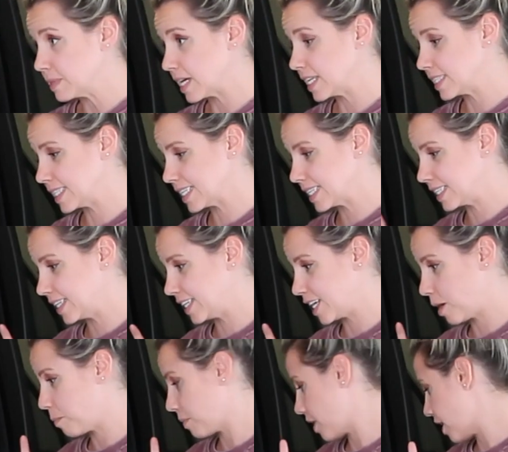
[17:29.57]
I did clean
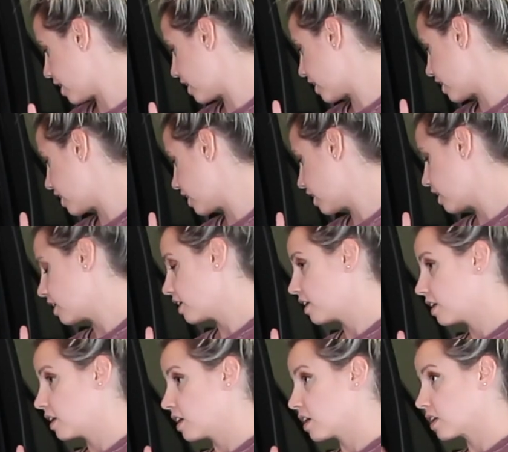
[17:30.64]
up uh,
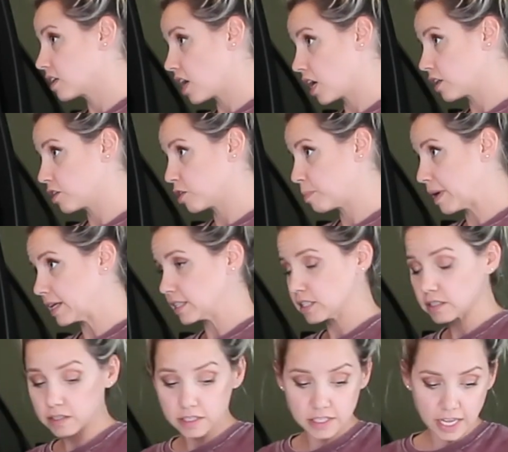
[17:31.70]
colored
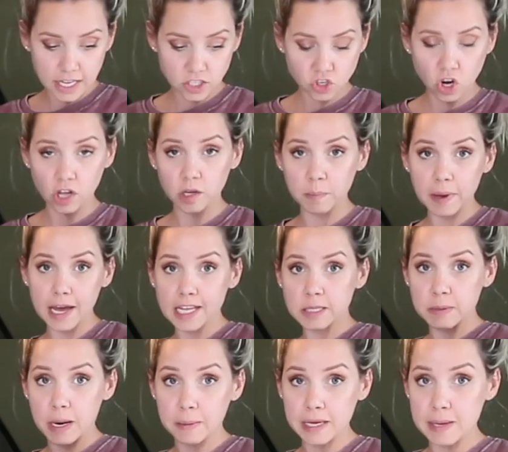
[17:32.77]
pencils and drawing pads,
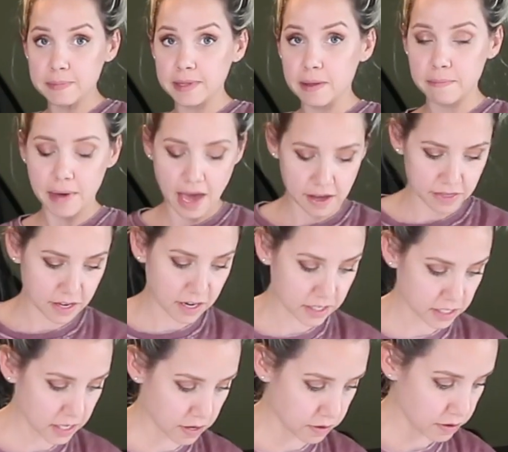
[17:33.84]
but I'm keeping them back there,
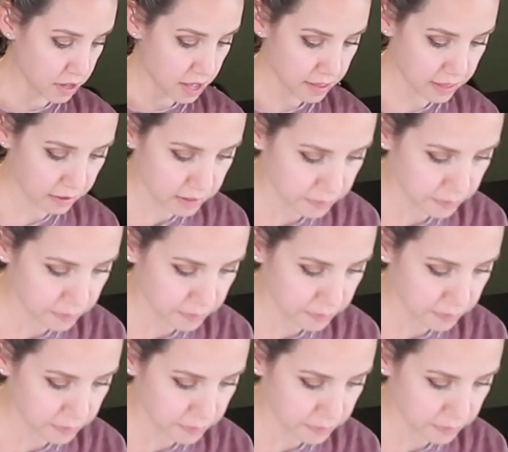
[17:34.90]
so that's